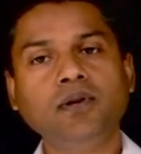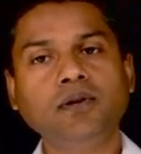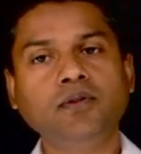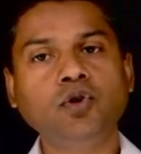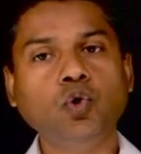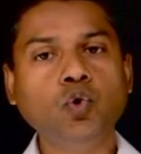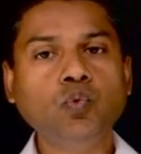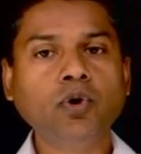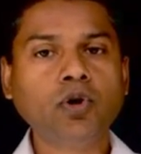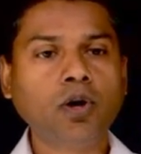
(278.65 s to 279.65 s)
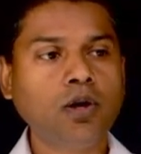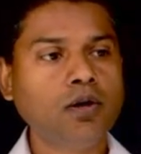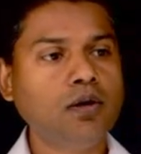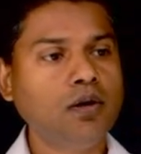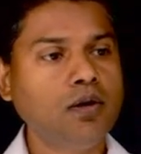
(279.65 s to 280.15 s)
the
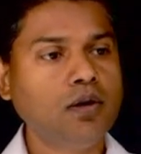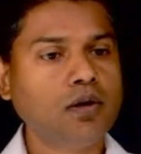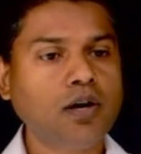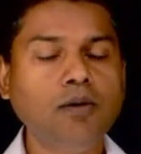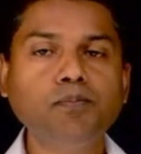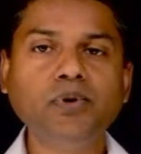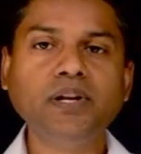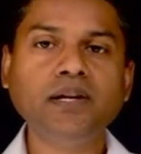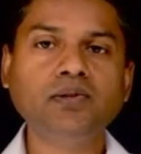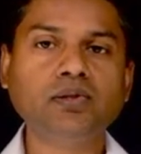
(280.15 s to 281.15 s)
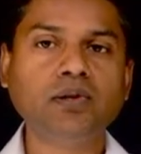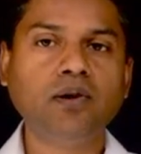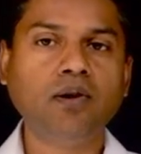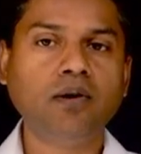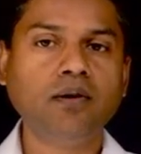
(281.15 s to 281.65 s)
overall components,
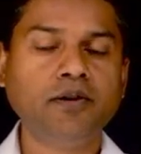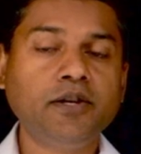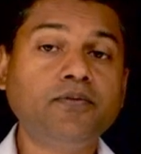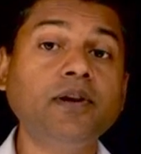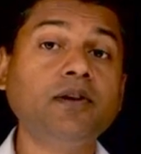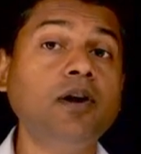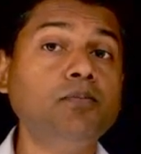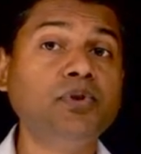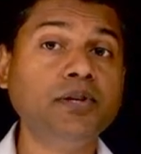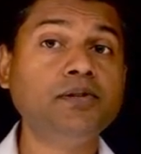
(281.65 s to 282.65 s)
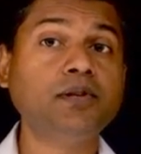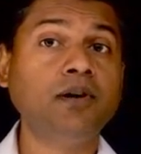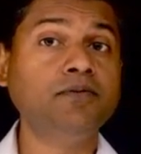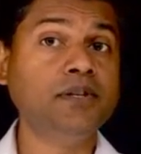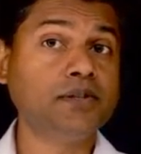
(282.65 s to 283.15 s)
different components
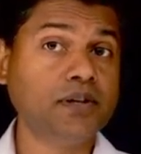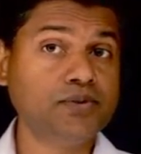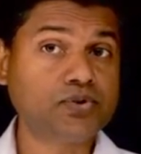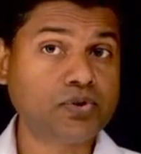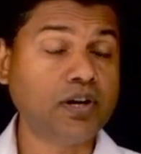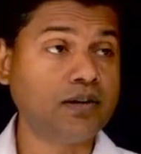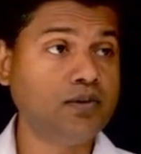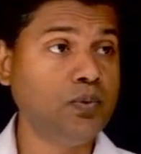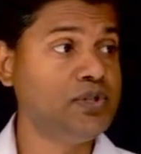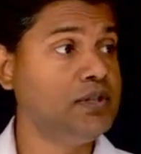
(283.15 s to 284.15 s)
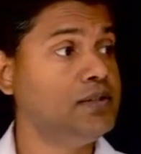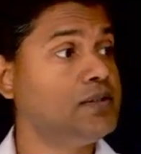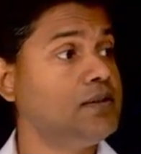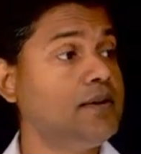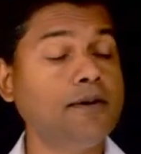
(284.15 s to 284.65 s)
of this construct, which
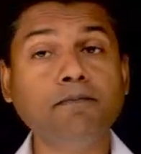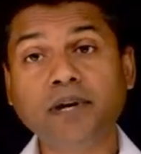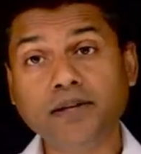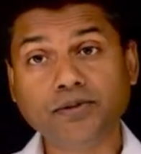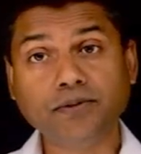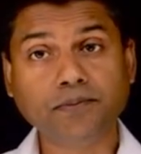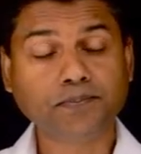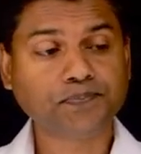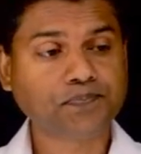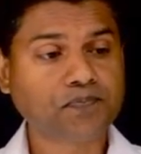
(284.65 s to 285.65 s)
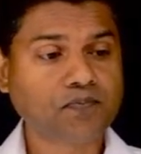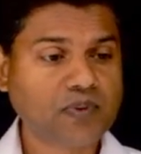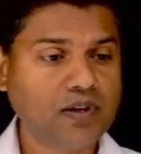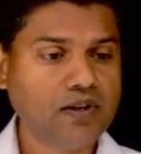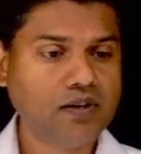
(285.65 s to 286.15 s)
is compassion.
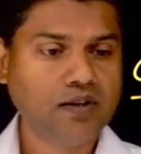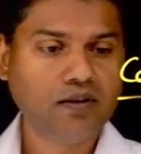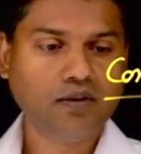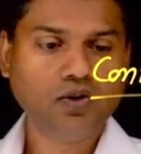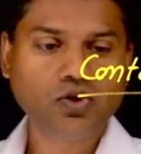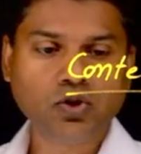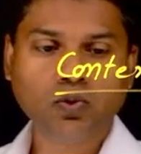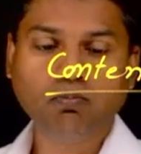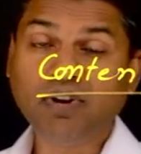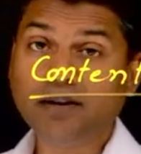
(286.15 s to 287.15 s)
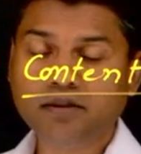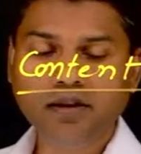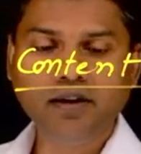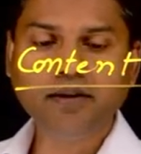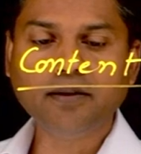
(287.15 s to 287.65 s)
So, at
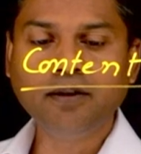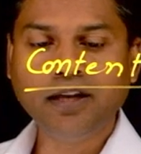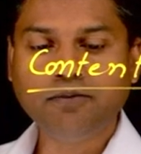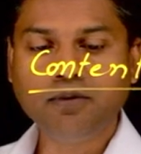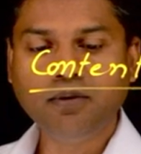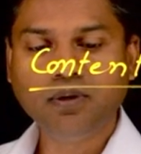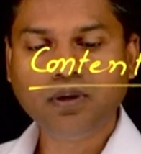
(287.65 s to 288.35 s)
theoretical level,